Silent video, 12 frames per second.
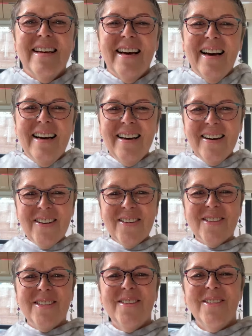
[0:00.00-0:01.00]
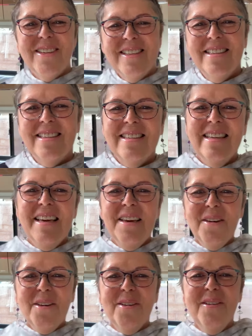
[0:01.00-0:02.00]
Oh, so good to see
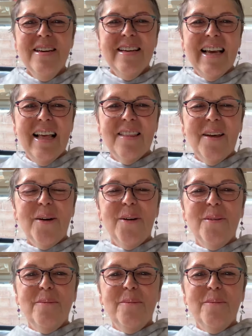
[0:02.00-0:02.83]
you. Hello and